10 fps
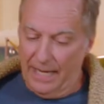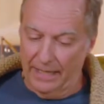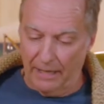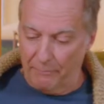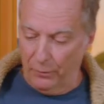
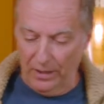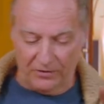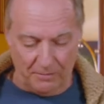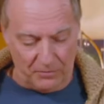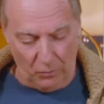and I put out
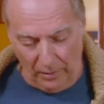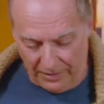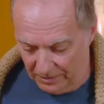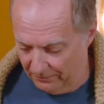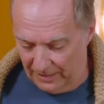some
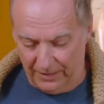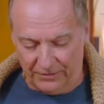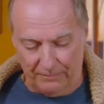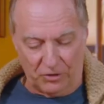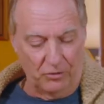toys here
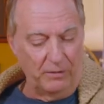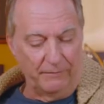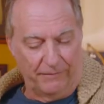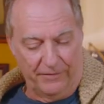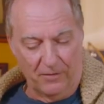because I'm shooting
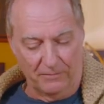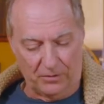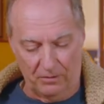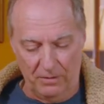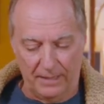film.
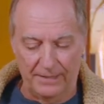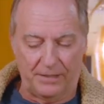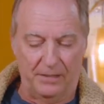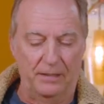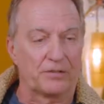So you can
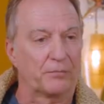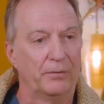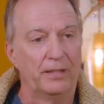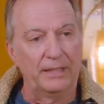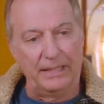see yeah. it's
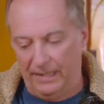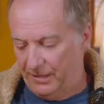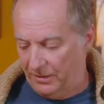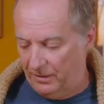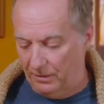really
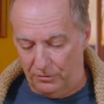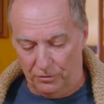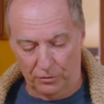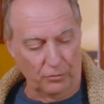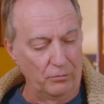easy to
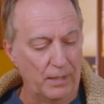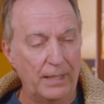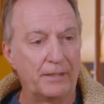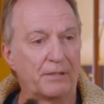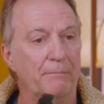do
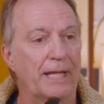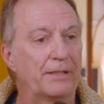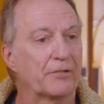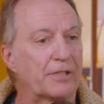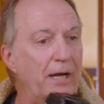to make
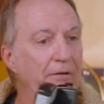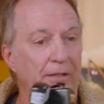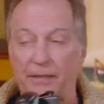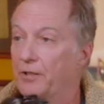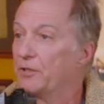those
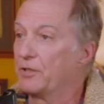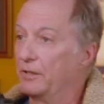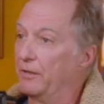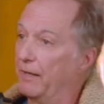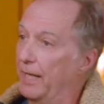calculations
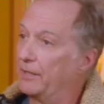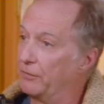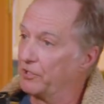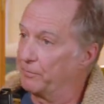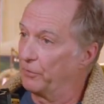in your head
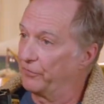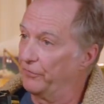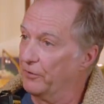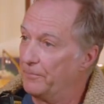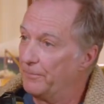to expose
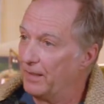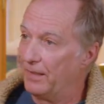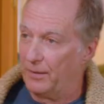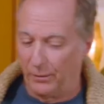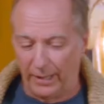film.
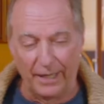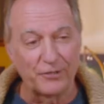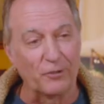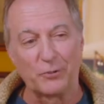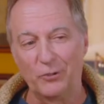Okay?
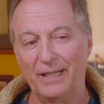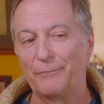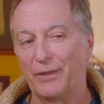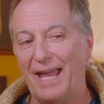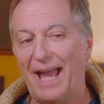So I'm shooting
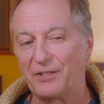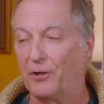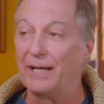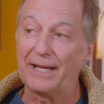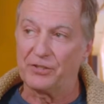with an
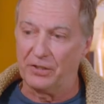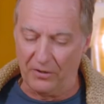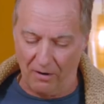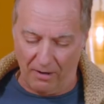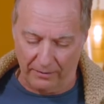Aaton
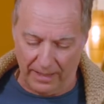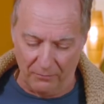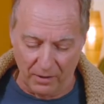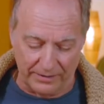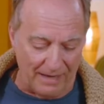XTR, okay?
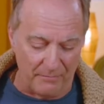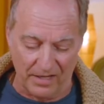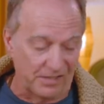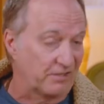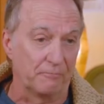What that
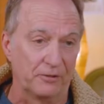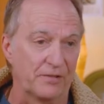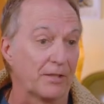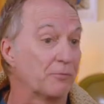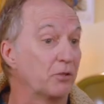means simply
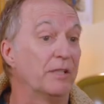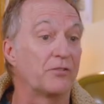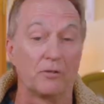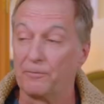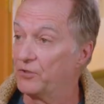is I'm shooting
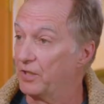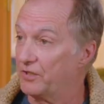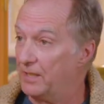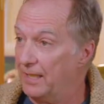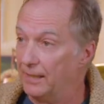Super
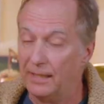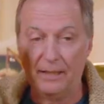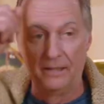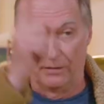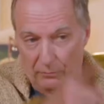16.
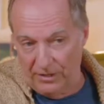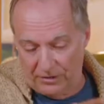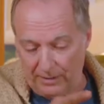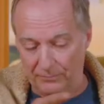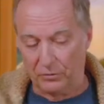The
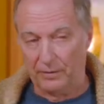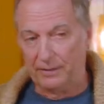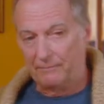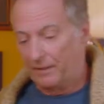reason I'm doing it